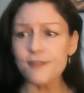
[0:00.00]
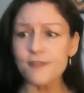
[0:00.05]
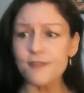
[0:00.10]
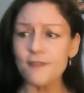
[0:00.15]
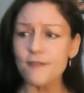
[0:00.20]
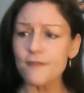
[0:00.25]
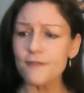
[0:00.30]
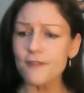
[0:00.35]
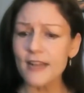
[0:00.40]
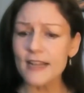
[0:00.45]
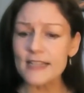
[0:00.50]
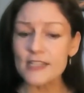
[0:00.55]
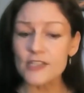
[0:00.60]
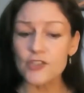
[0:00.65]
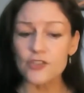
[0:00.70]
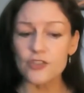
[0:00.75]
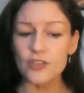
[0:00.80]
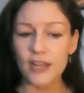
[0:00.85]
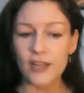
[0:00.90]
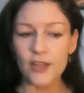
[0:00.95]
In fact,
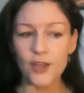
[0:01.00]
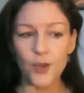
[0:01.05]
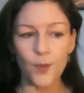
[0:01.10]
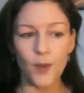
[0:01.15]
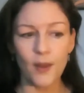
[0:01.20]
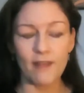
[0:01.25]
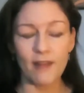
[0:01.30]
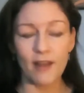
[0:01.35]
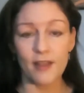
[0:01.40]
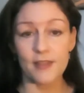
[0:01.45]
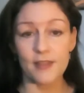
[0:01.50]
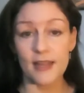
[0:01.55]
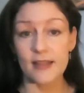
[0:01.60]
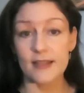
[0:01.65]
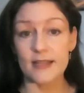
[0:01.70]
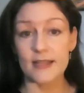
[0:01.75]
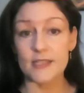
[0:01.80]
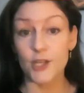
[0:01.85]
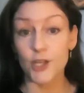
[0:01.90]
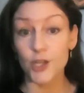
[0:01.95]
in January, I
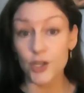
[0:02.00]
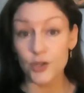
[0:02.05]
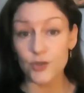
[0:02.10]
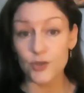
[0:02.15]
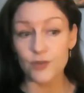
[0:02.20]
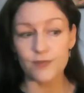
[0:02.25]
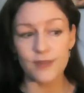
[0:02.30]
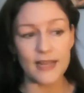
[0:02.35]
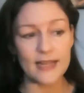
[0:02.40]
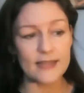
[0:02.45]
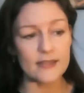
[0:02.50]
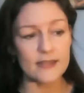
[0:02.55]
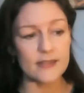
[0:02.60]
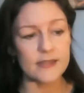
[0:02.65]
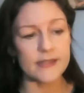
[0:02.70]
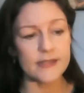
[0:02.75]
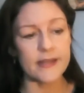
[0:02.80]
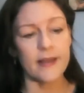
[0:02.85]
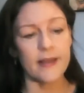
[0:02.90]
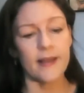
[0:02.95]
think there's a huge
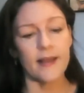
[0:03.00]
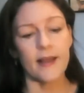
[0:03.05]
event,